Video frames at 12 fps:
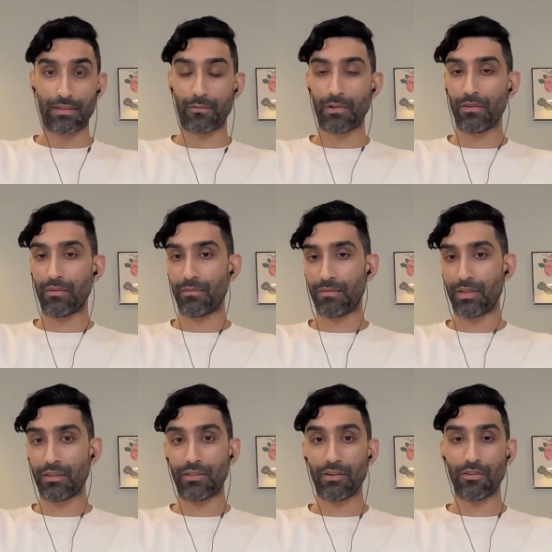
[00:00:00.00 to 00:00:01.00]
Like we're
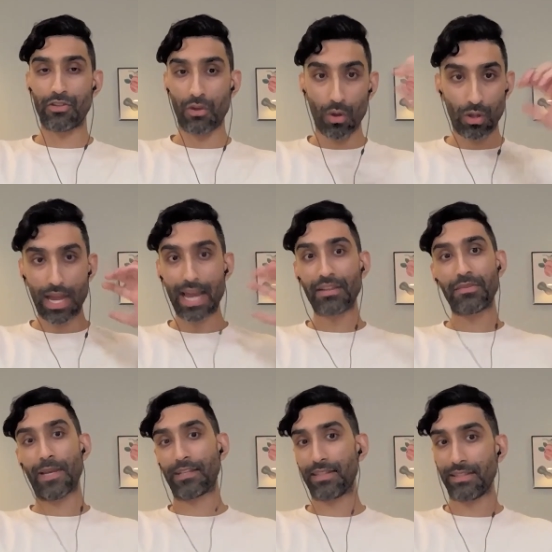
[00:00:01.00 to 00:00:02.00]
there is a whole
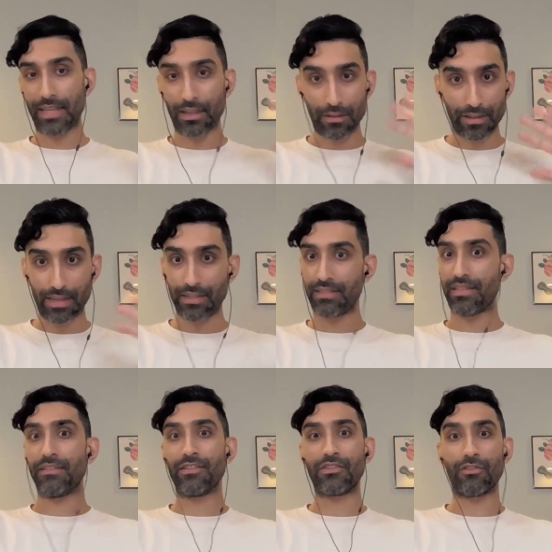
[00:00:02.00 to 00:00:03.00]
aspect to Dell that
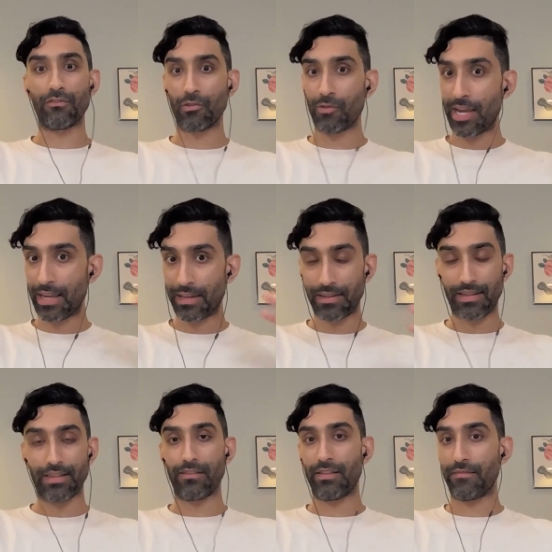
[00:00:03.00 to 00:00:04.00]
is in the server
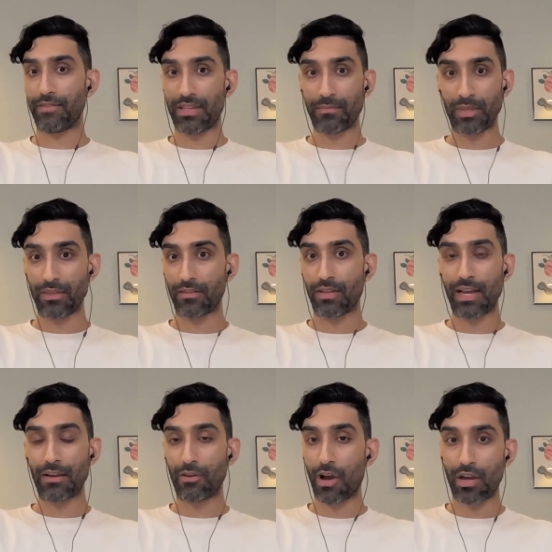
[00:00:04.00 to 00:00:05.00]
land. It lives up in the
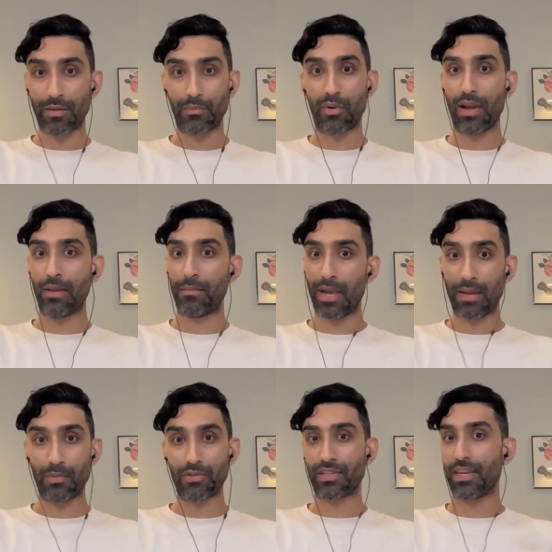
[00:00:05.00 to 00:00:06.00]
cloud, on-prem,
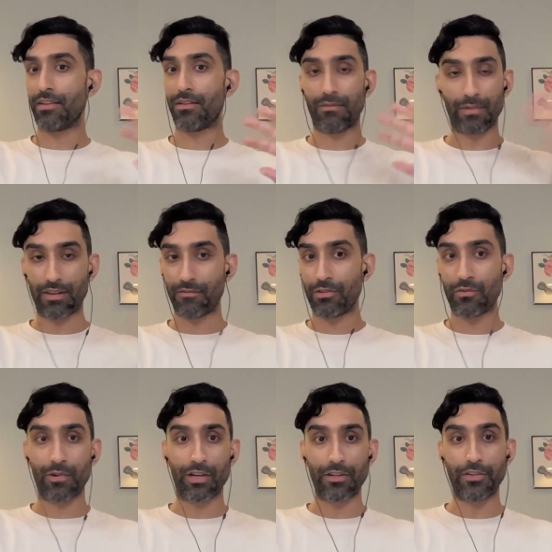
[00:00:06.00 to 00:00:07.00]
hyperscale, whatever
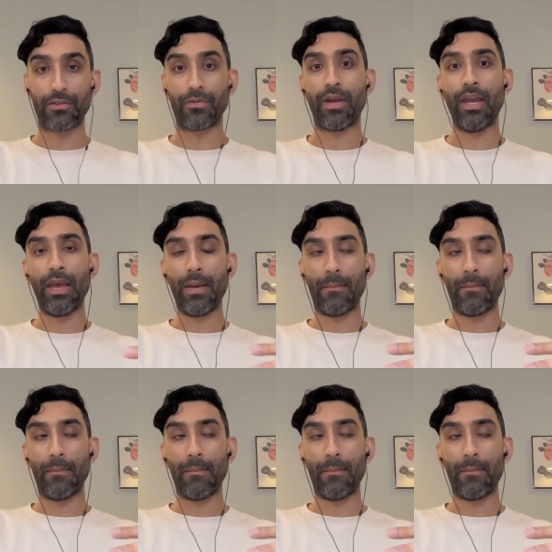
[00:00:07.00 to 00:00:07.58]
you want to do.